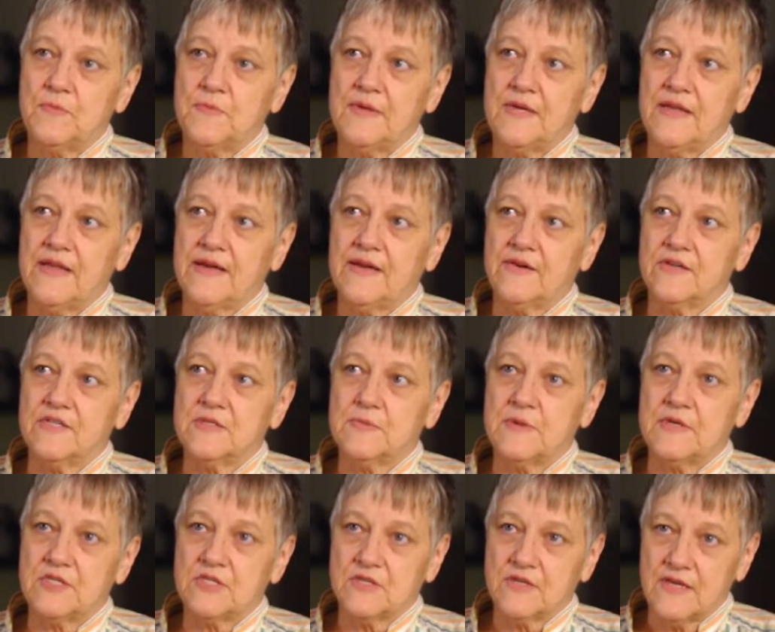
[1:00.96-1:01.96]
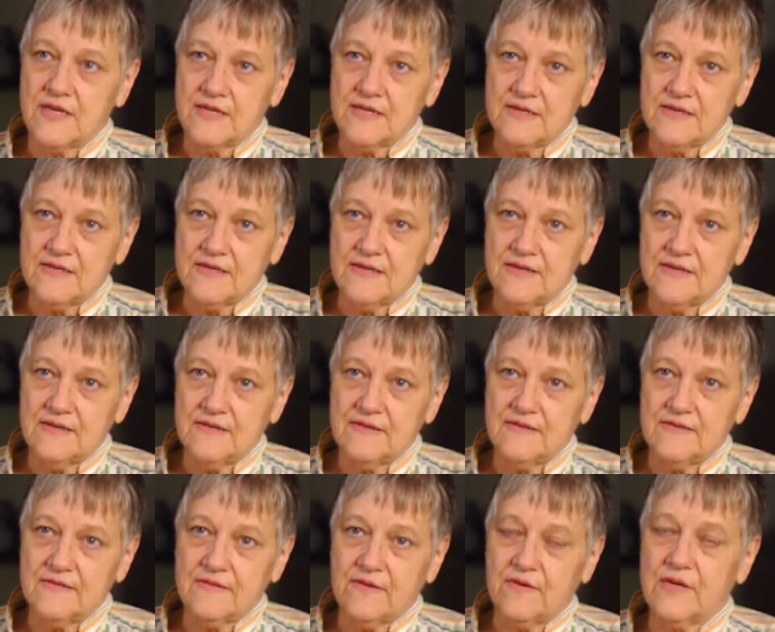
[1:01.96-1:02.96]
be like our special ed
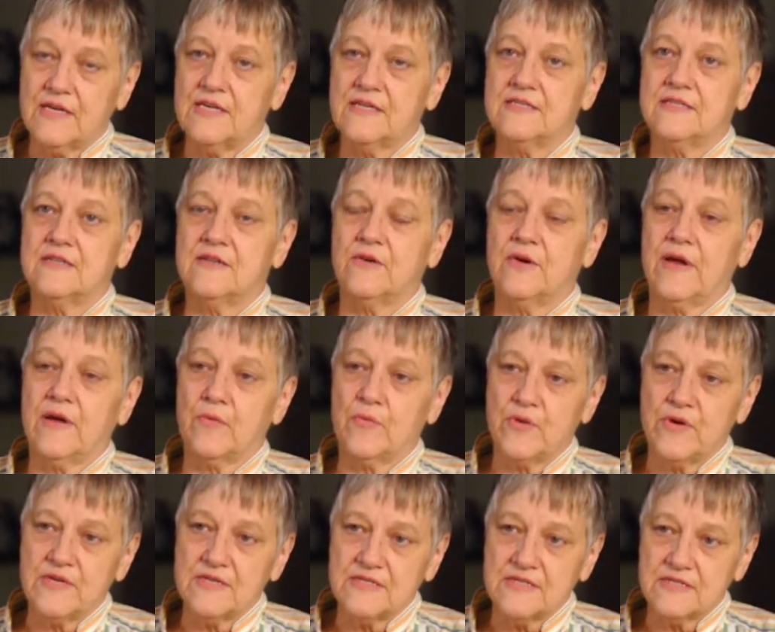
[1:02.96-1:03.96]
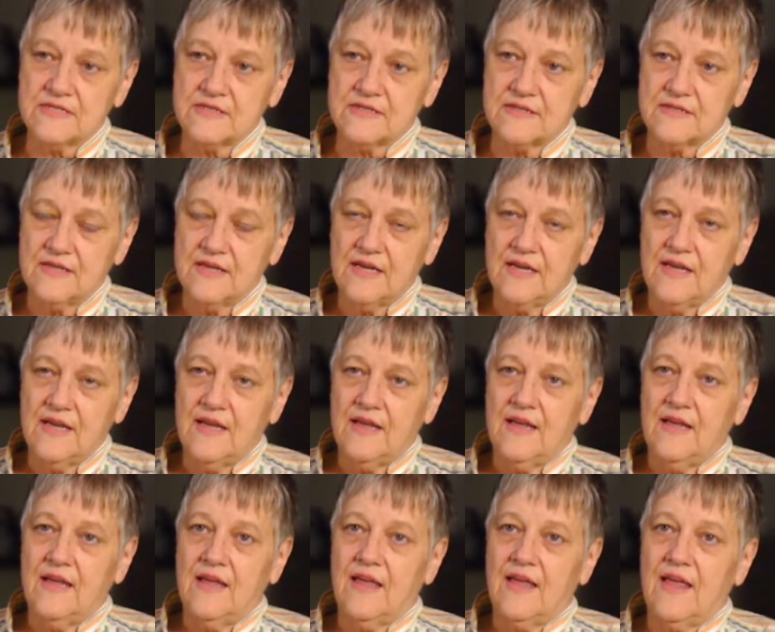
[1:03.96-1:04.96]
kids, our kids that are at risk.
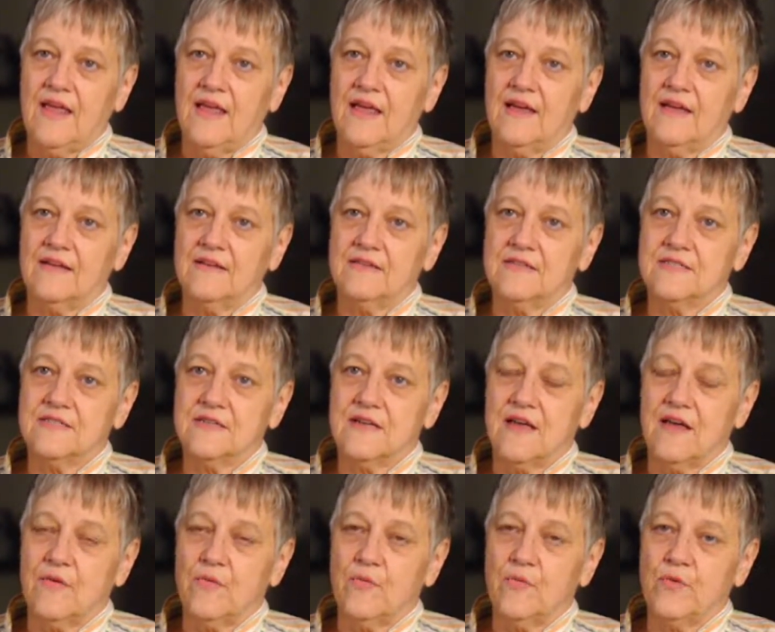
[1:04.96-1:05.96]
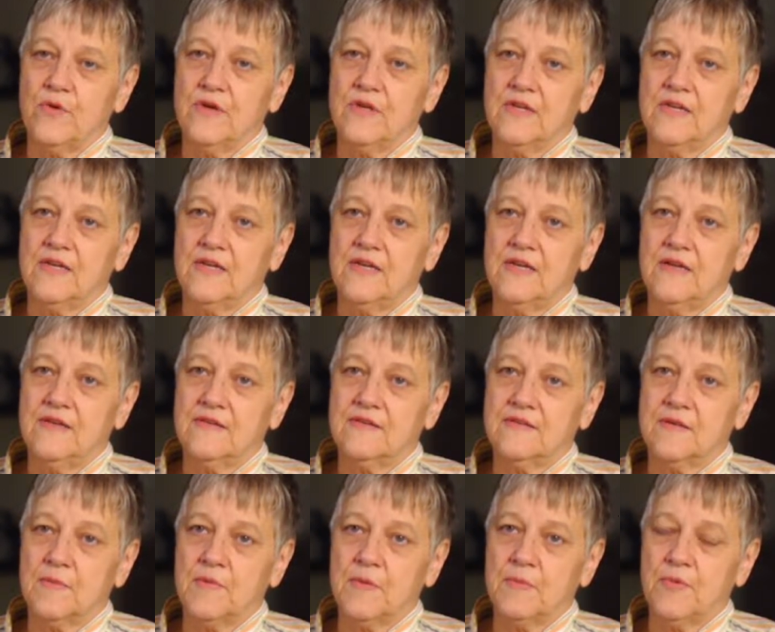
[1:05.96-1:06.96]
And
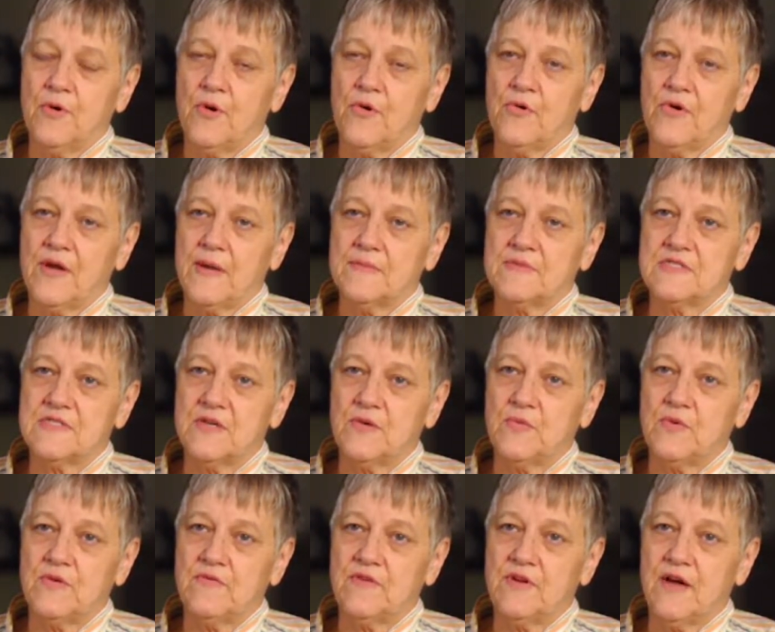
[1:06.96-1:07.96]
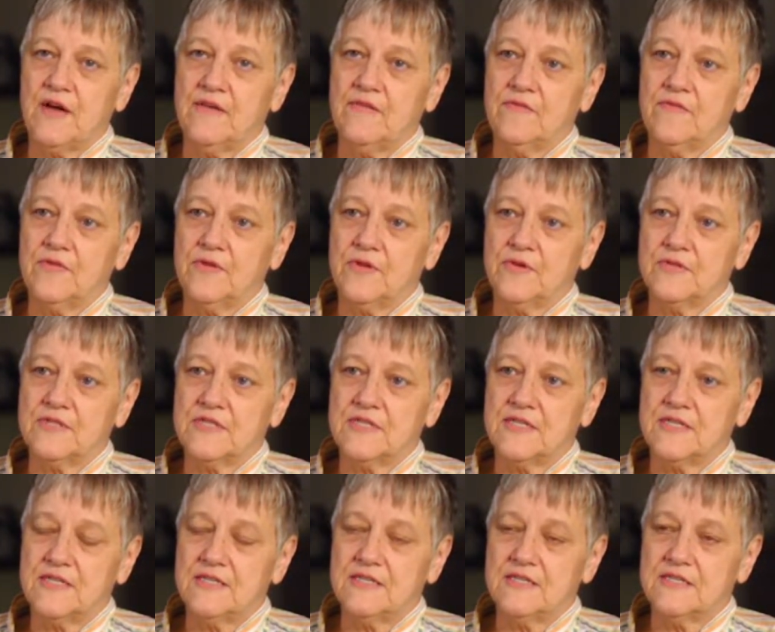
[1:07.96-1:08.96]
some of the programs that we've gotten for those
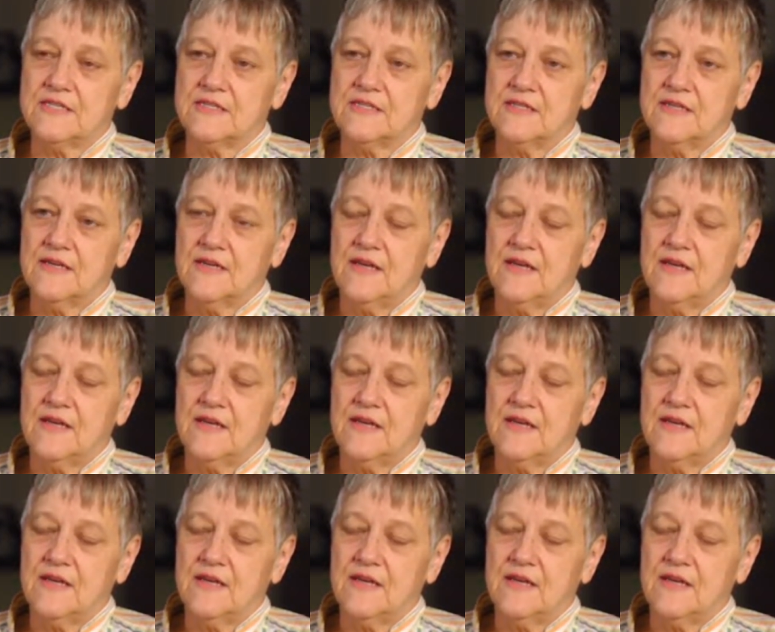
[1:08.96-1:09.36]
kids,